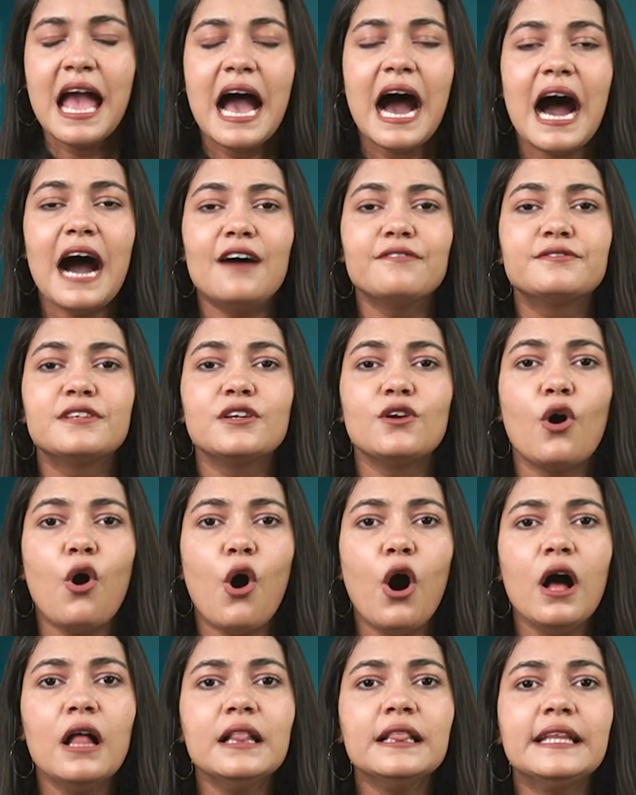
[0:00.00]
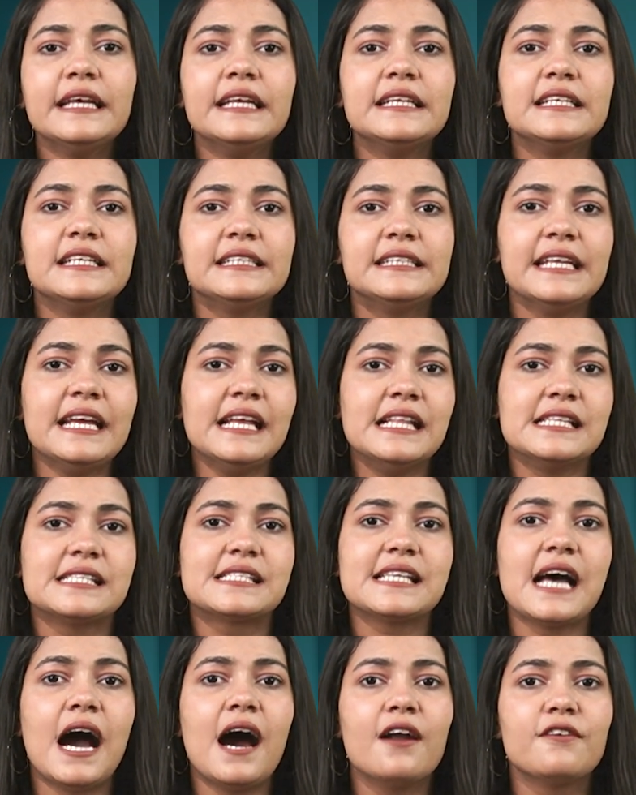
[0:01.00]
After all the
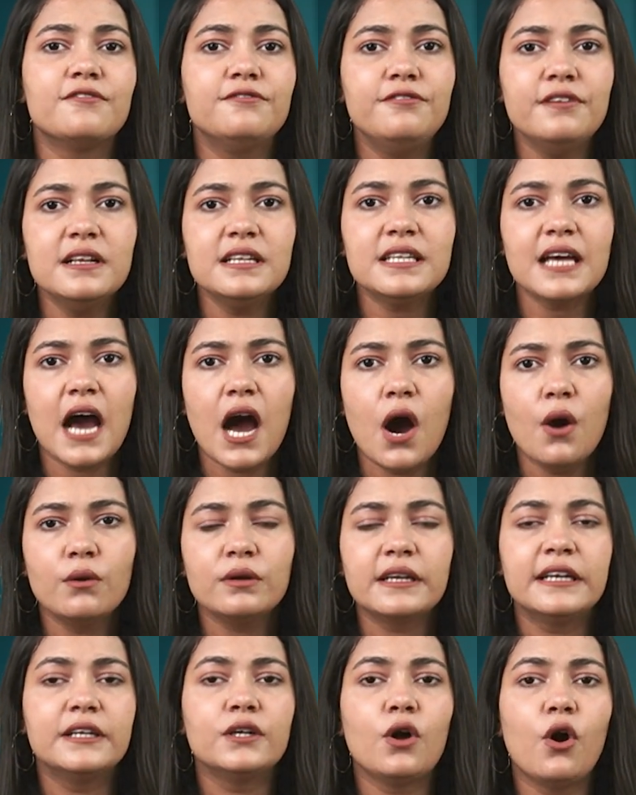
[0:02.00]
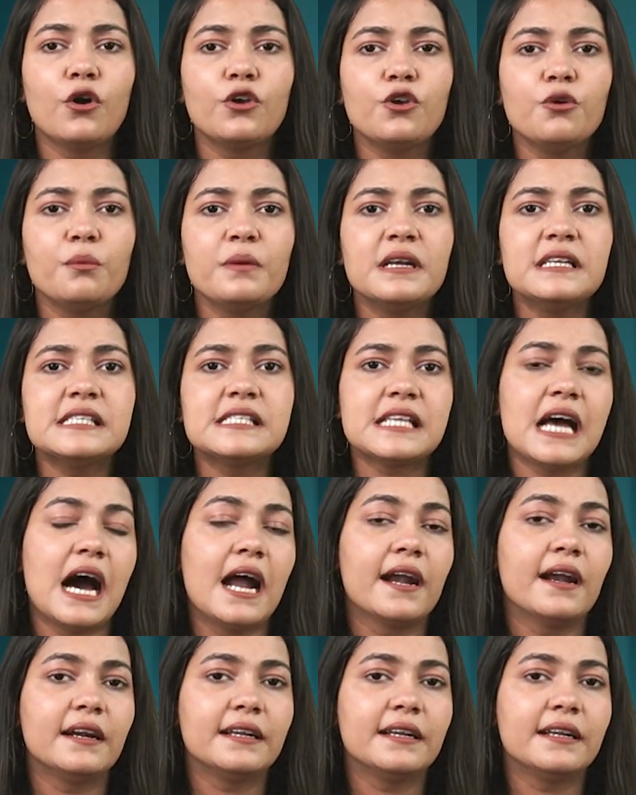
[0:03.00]
details are filled out and documents are